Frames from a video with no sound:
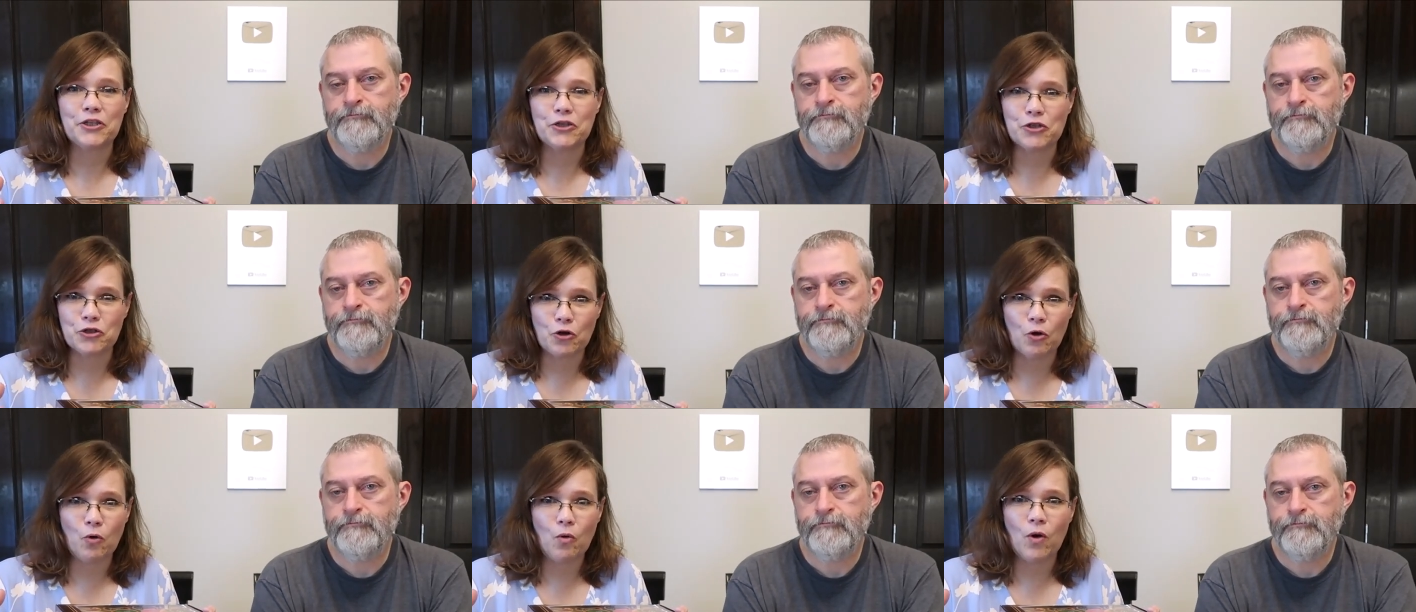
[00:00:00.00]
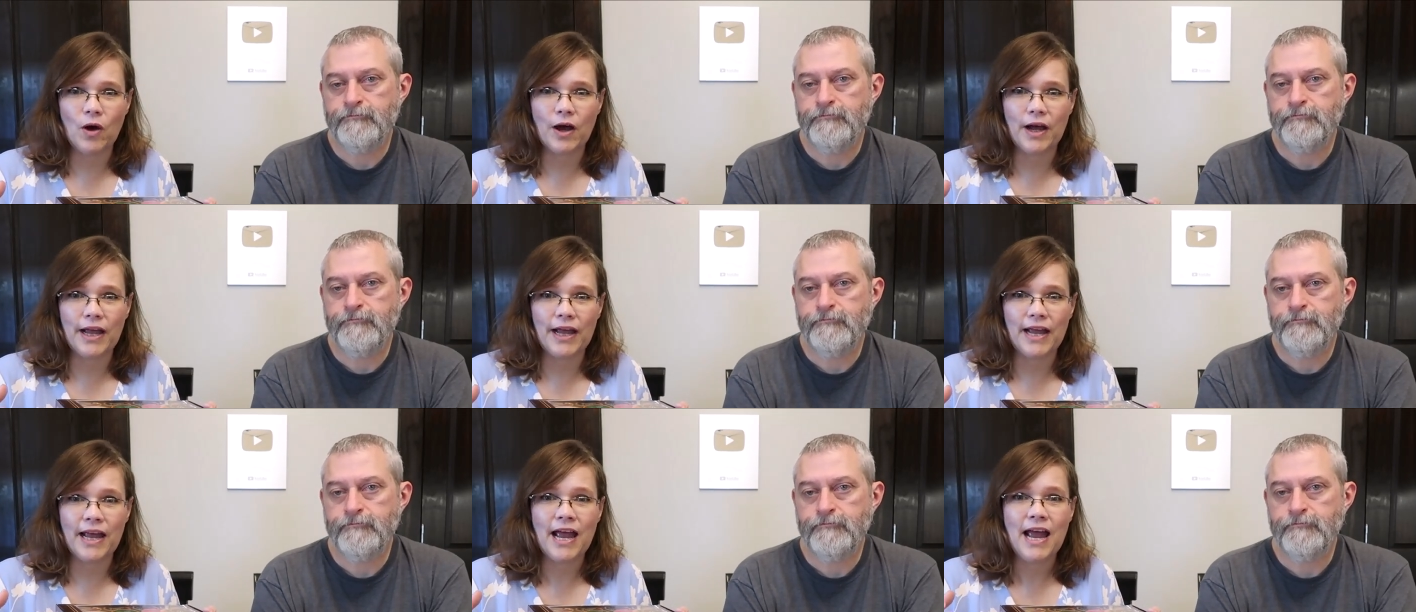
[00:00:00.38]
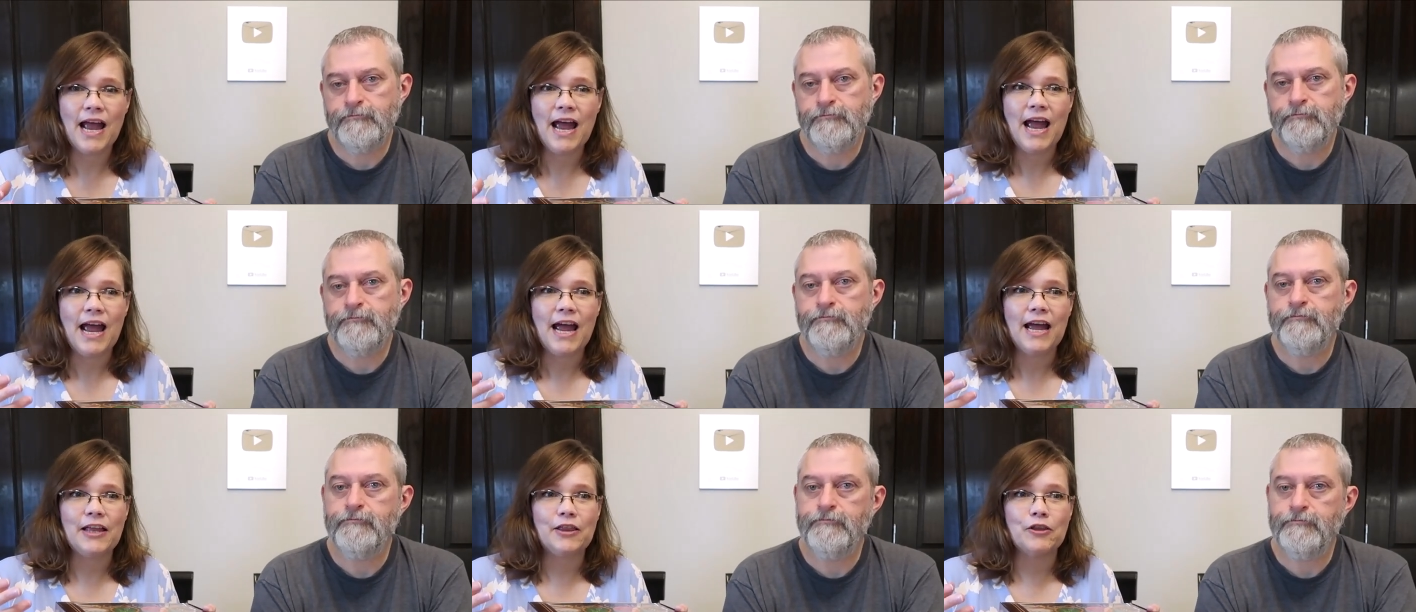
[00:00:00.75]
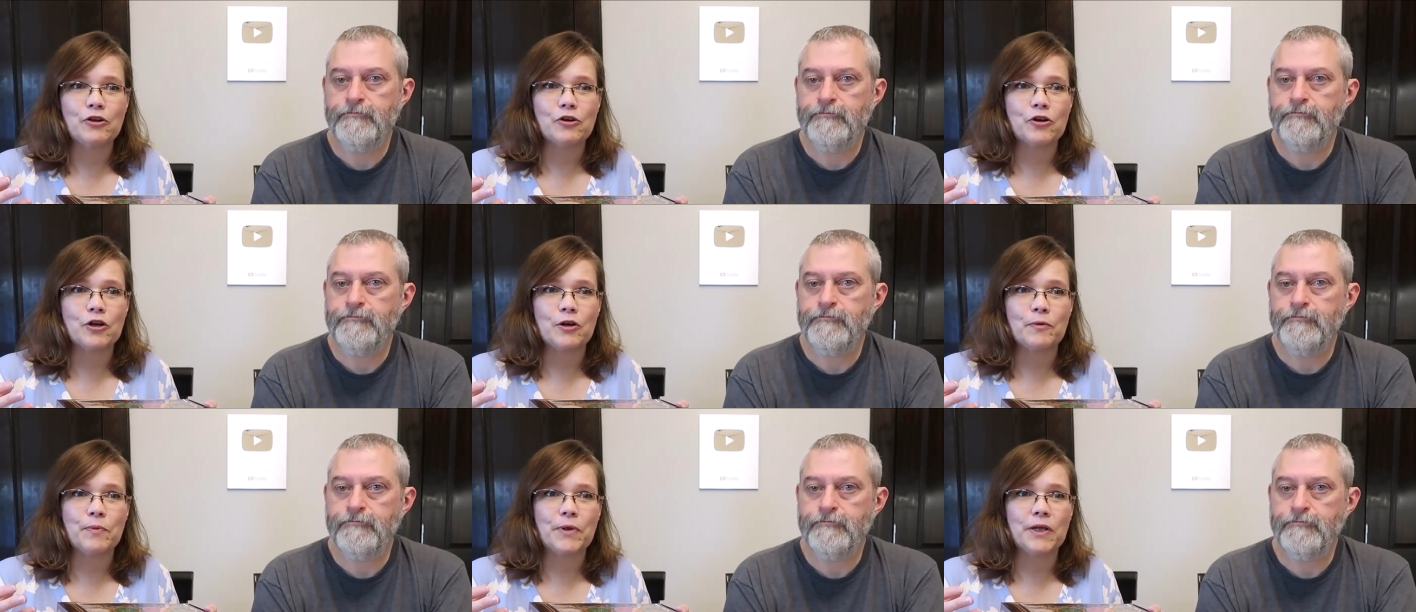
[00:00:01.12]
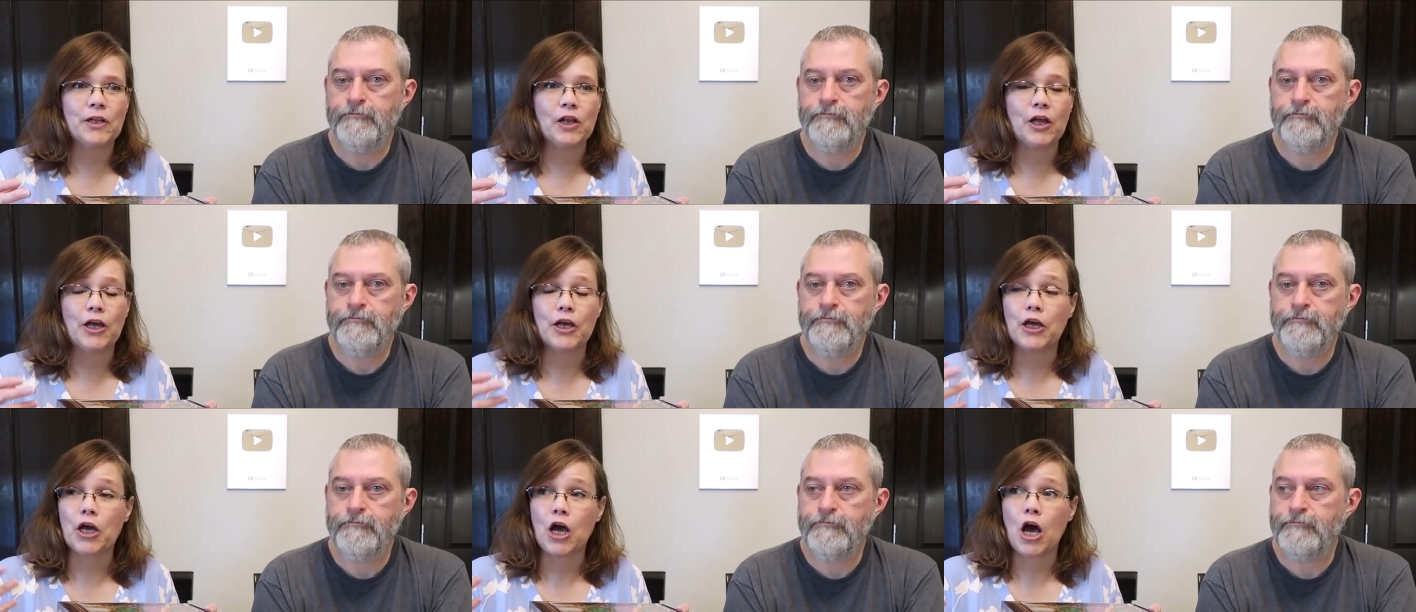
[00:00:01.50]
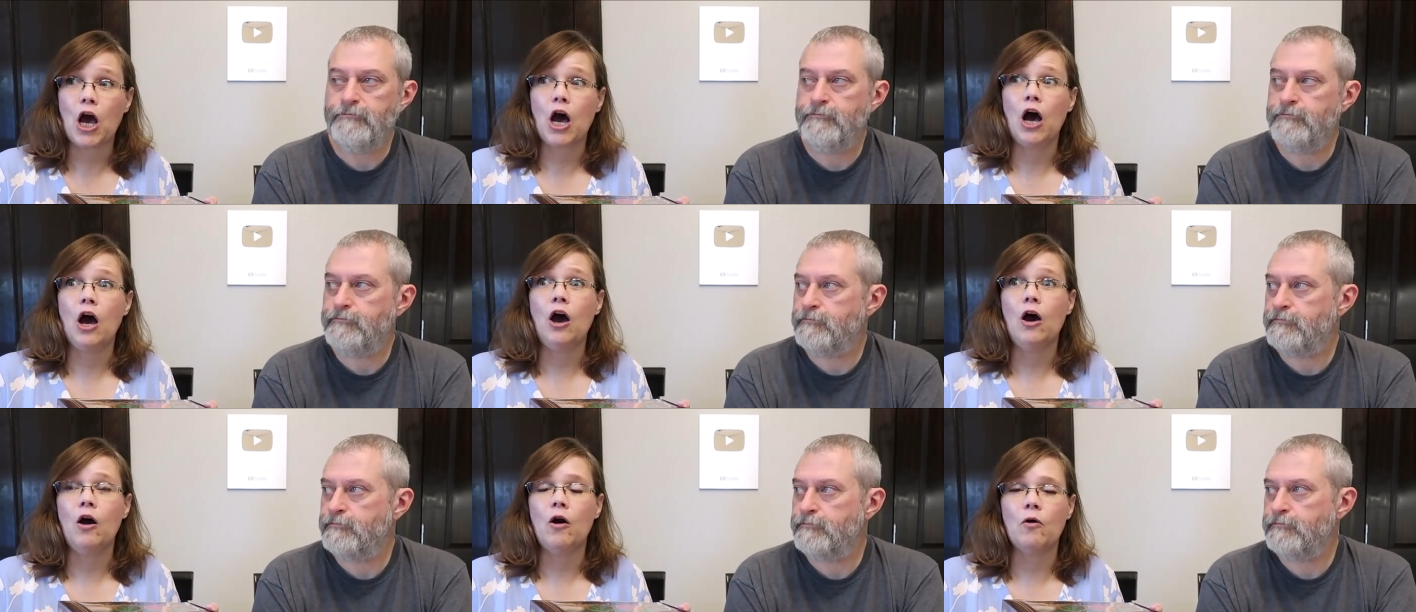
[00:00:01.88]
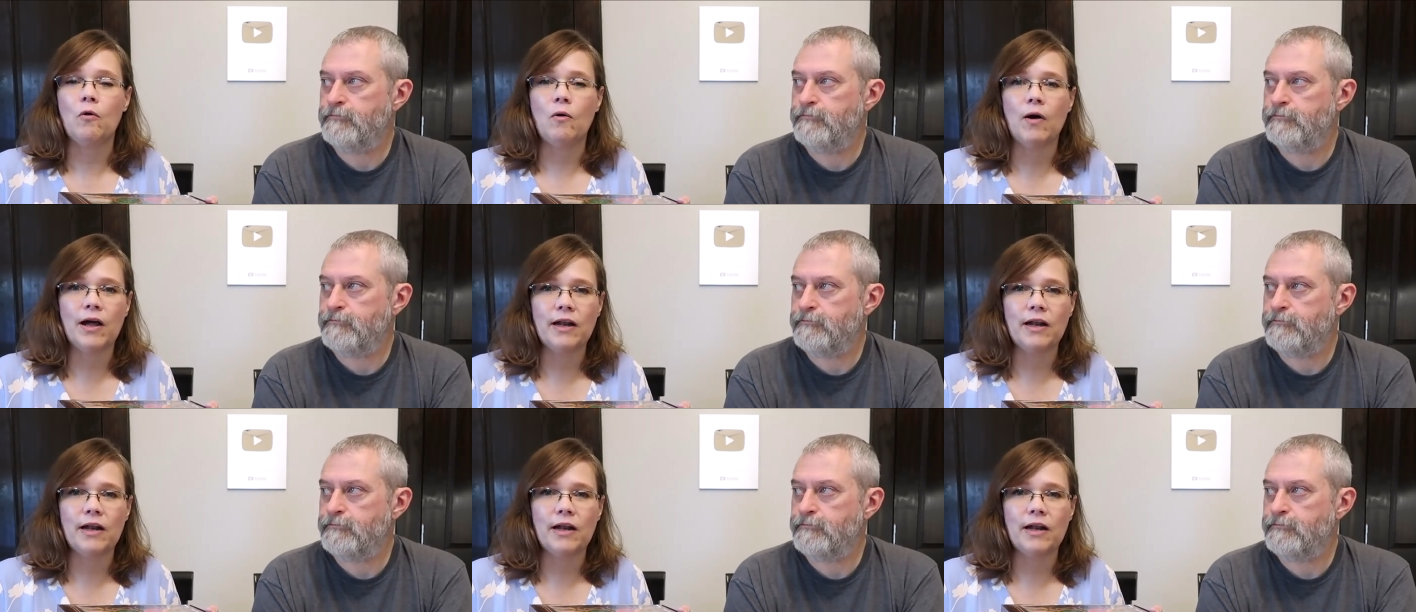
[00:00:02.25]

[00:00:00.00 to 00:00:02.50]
Speaker 1: enjoy. And they're going to be like, oh,